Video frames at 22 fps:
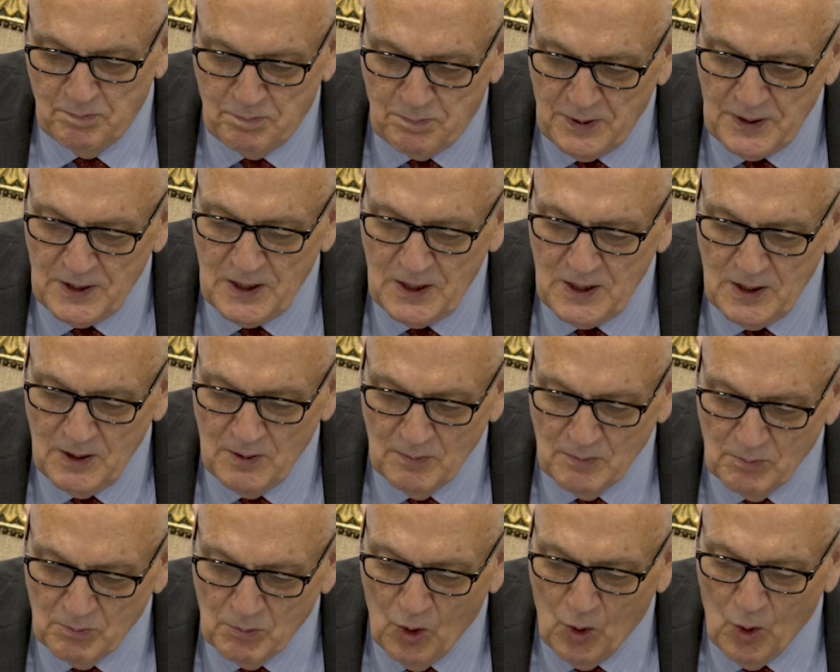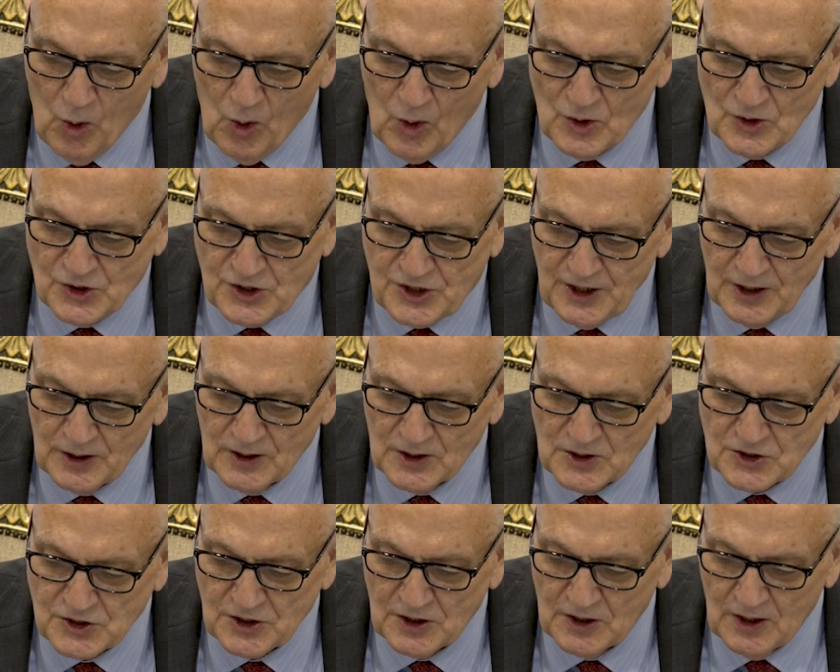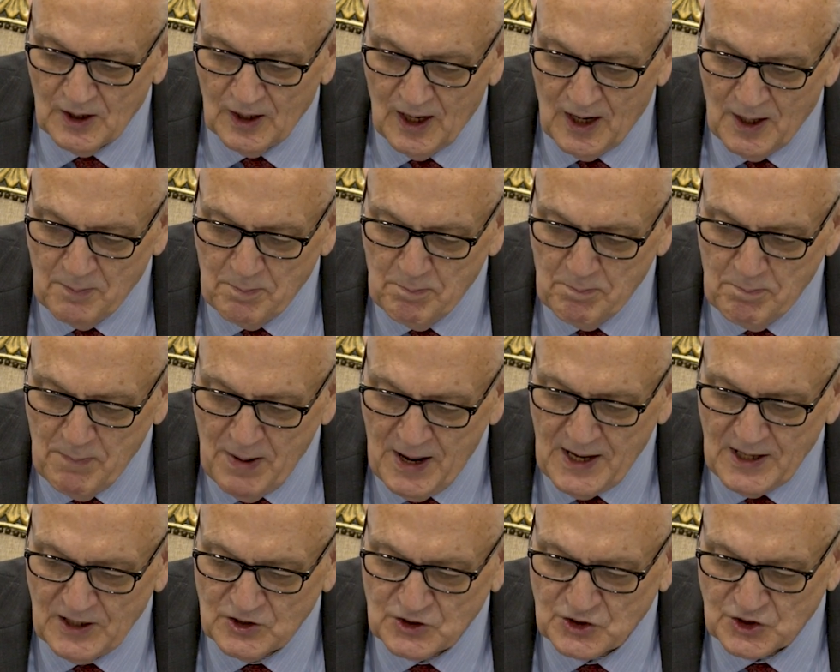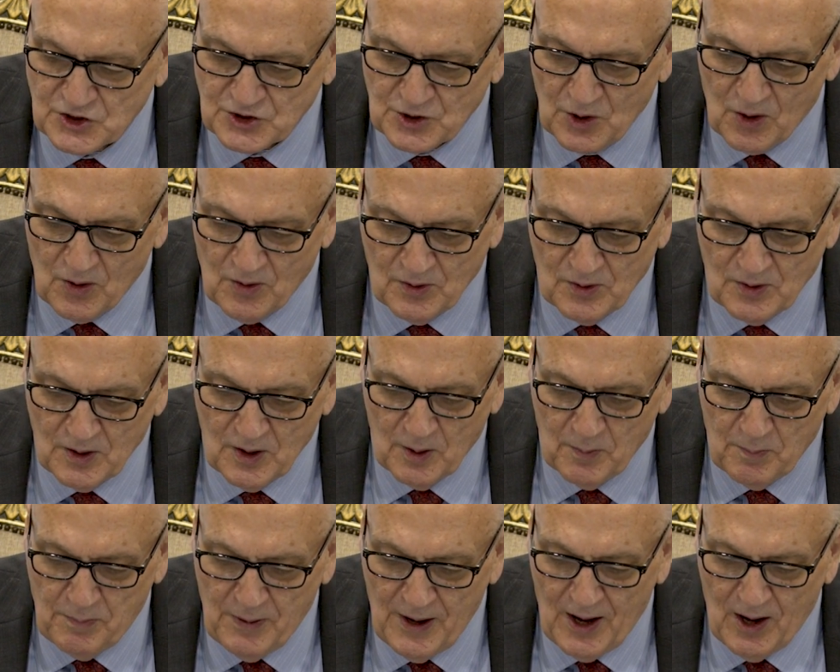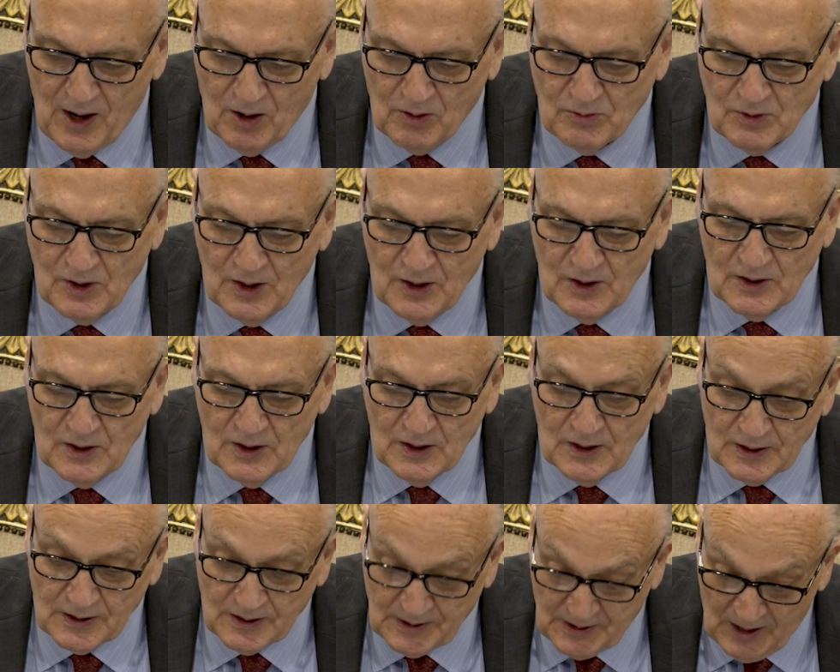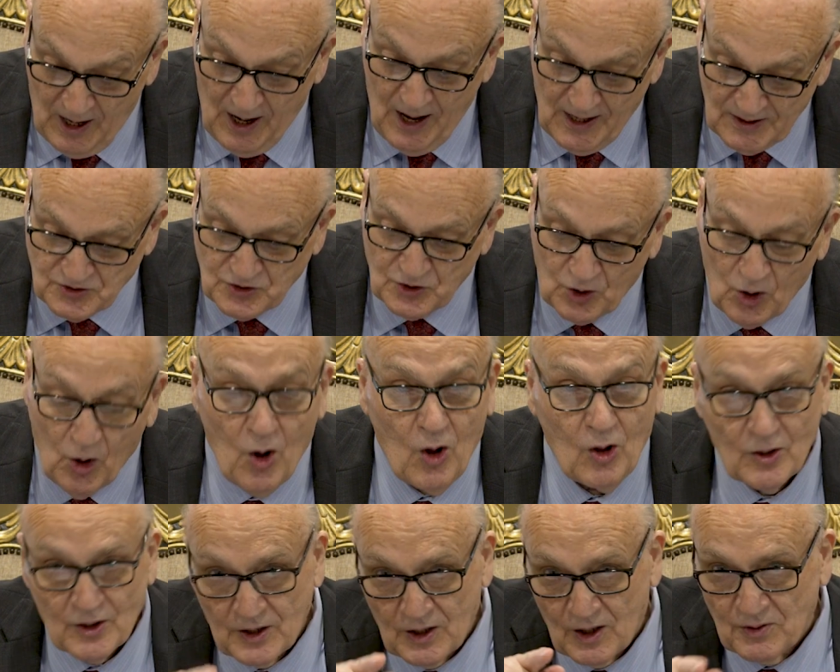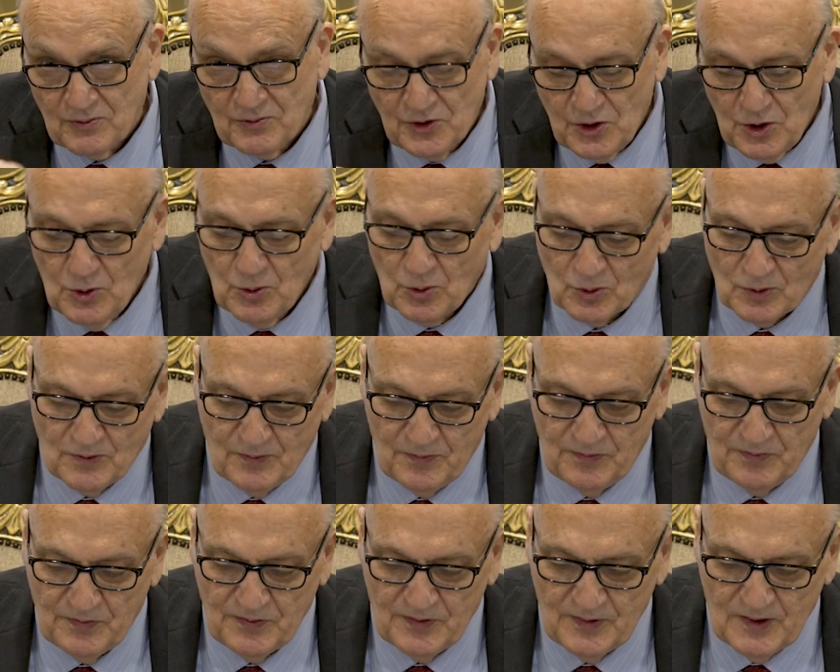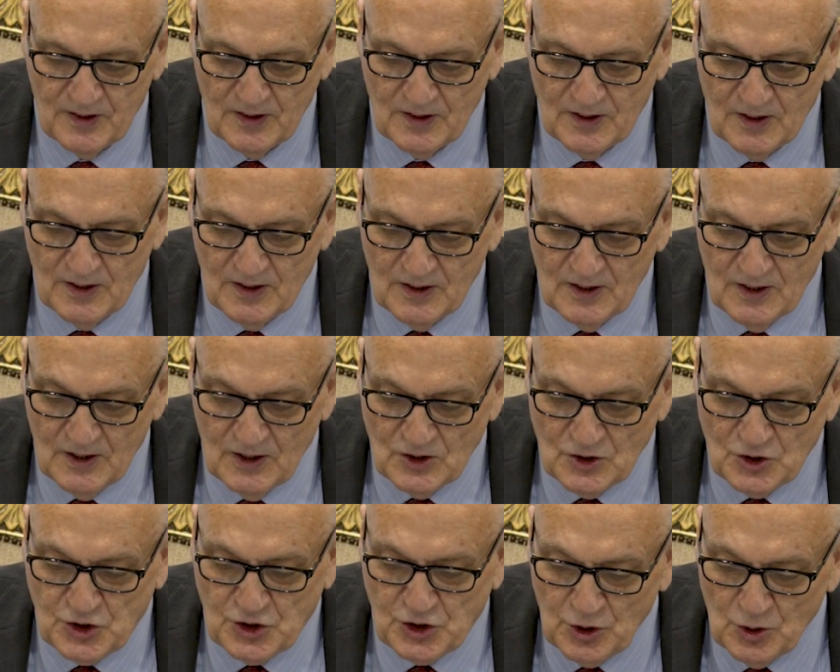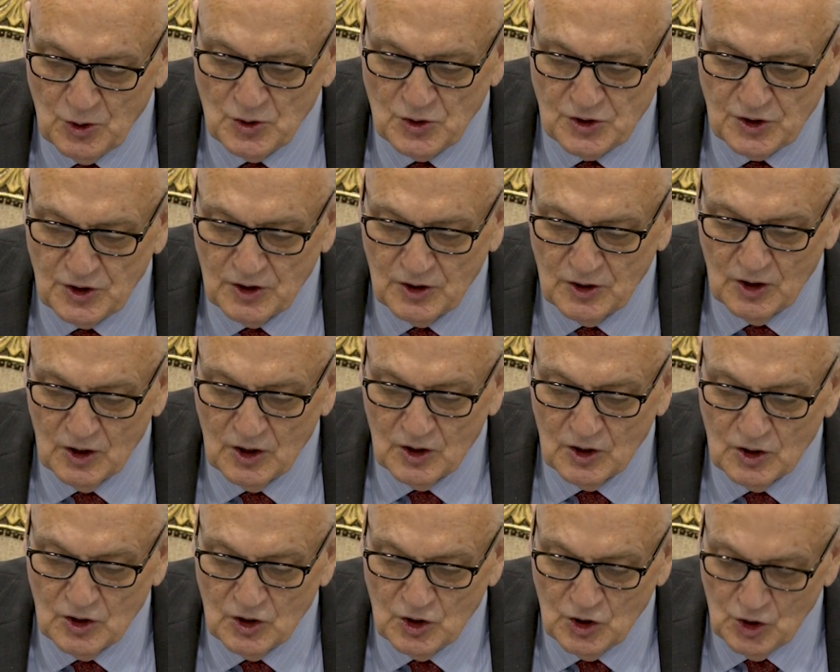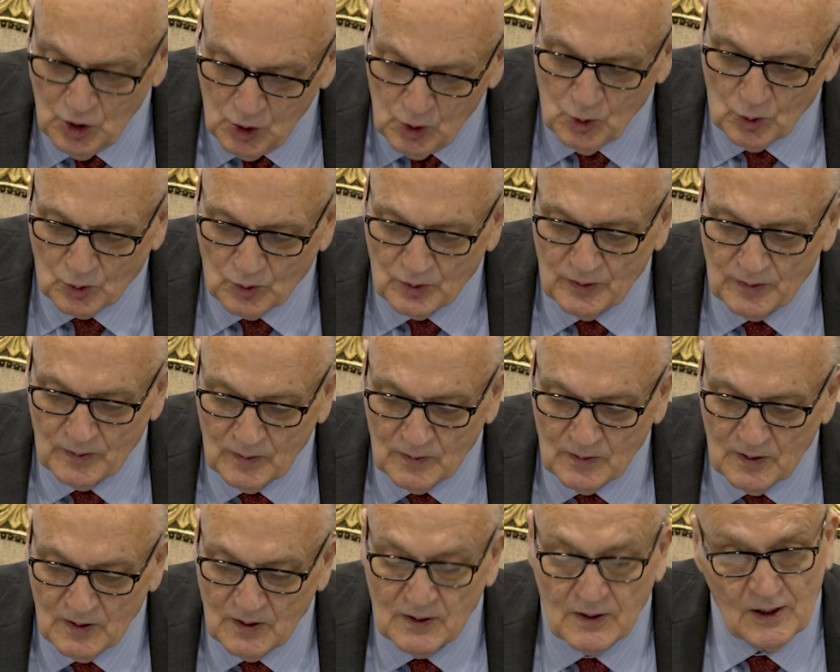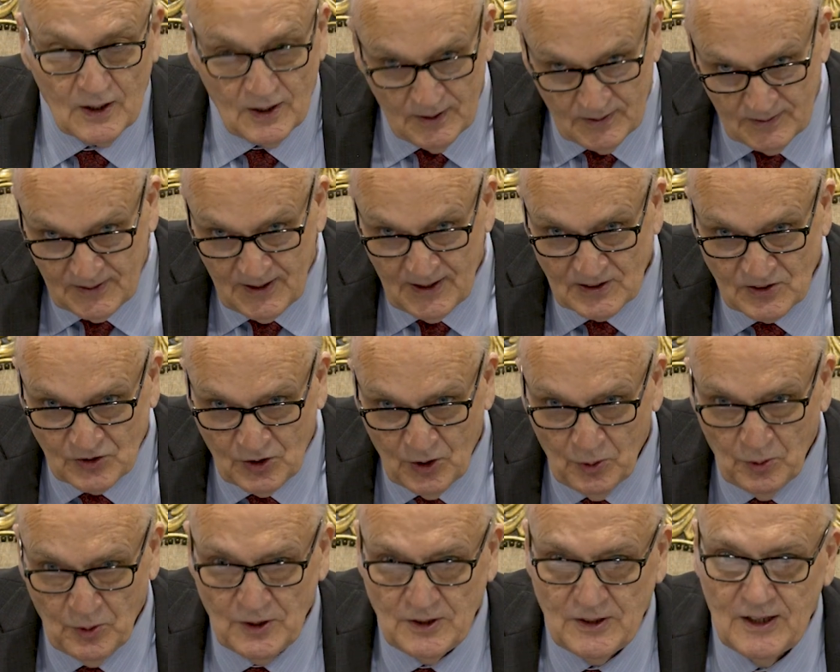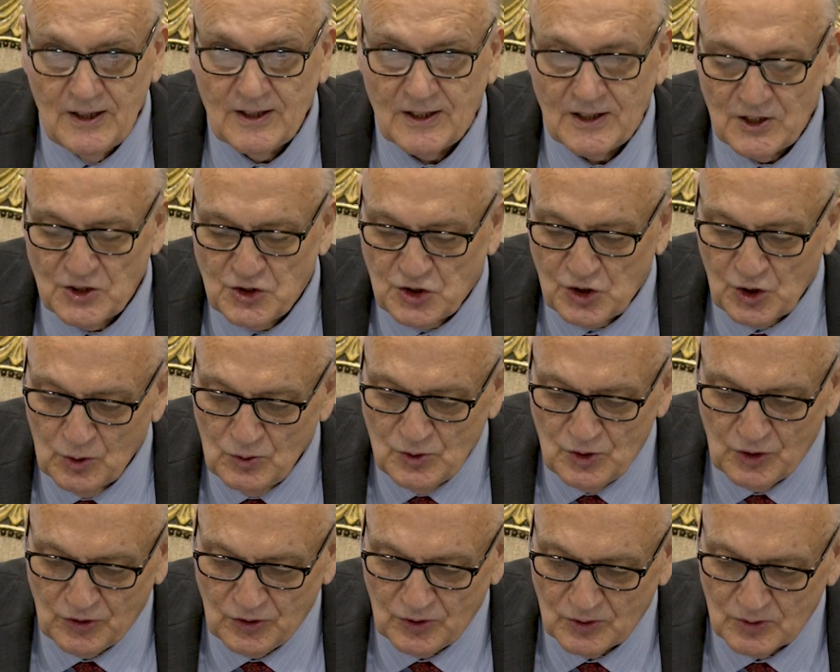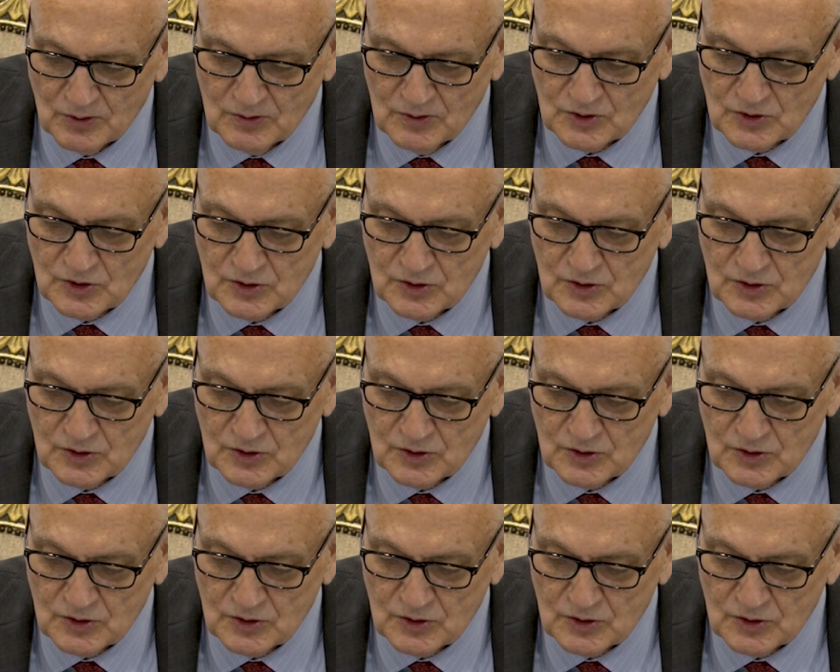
be more diligent and make certain about God's calling of you, choosing you. That's who he did. He chose you.